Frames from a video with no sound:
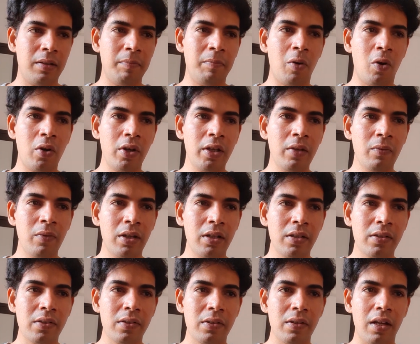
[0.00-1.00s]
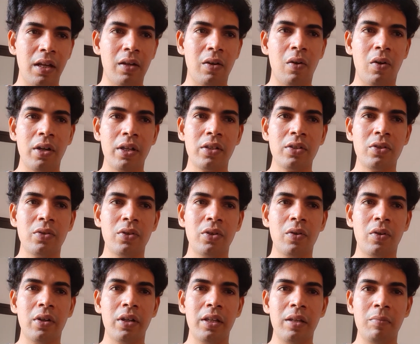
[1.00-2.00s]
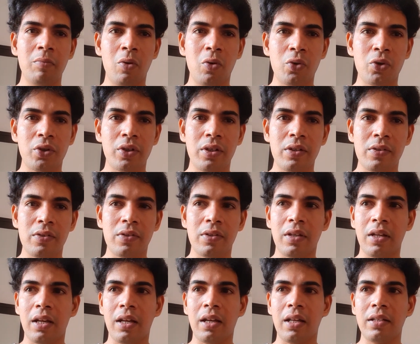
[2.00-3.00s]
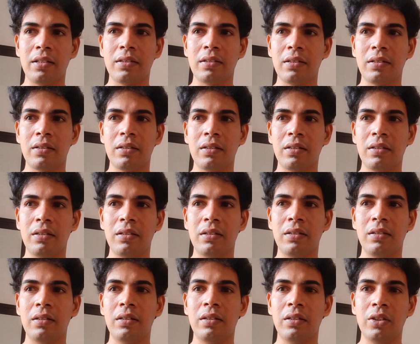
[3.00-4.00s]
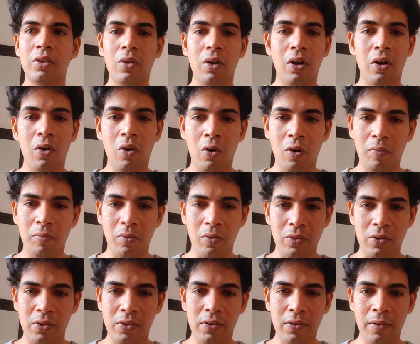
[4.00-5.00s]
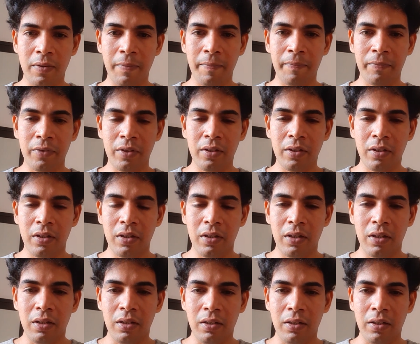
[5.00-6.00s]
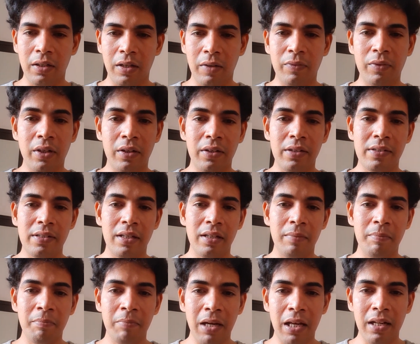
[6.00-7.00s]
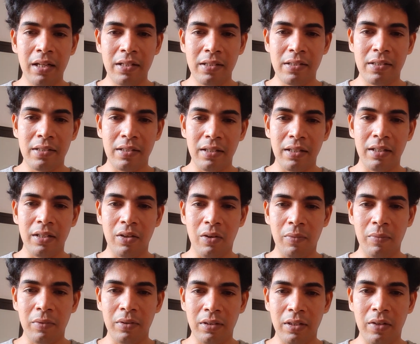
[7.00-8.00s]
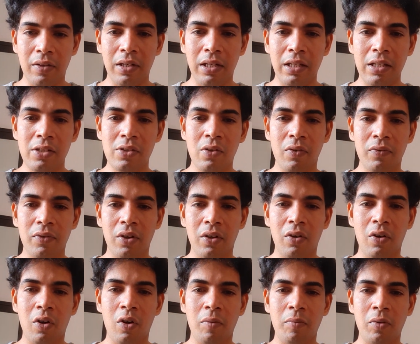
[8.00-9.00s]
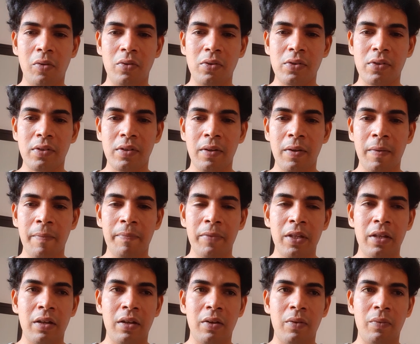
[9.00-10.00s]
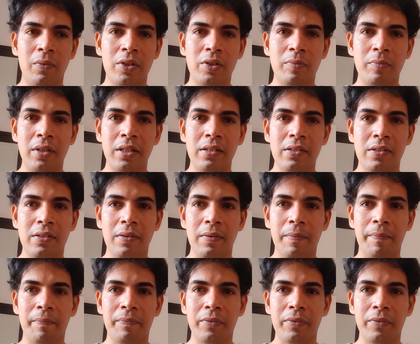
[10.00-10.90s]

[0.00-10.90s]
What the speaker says: body works according to your emotions and your hormones. If there is an imbalance in the release of the hormones, which means